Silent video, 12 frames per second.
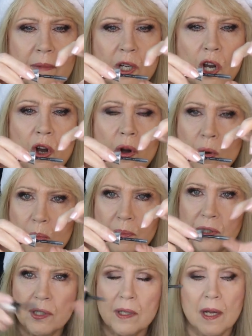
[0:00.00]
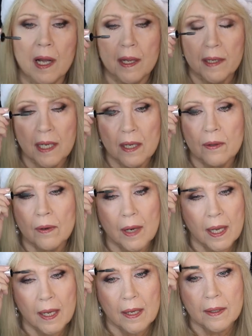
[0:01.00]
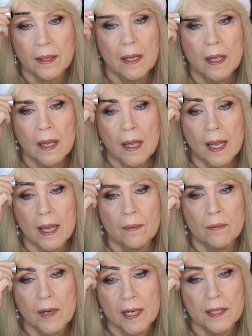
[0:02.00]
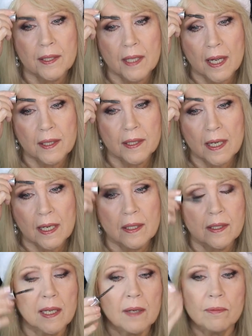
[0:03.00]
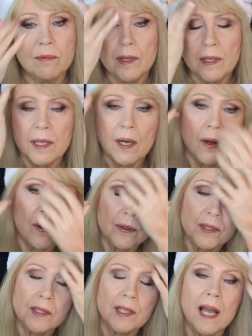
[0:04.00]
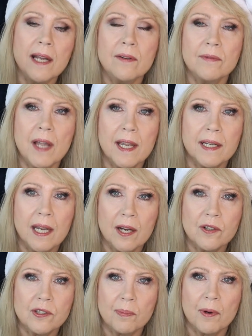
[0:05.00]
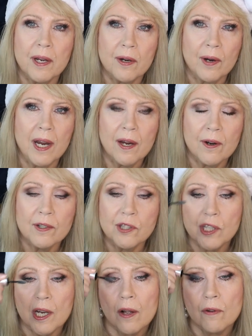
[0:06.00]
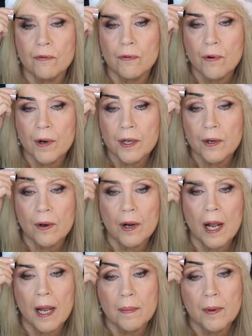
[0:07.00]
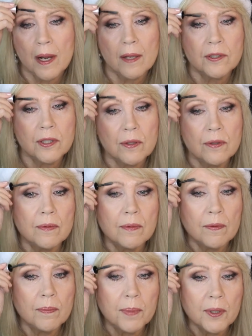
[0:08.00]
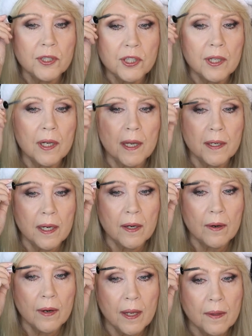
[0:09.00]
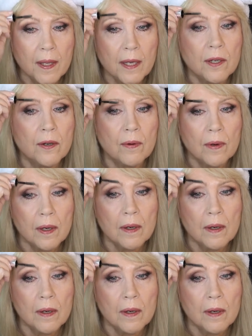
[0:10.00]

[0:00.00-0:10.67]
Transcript: combs on either end, and what it does is it really holds. It's kind of like hairspray or hair gel for your eyebrows. You push it on here and then you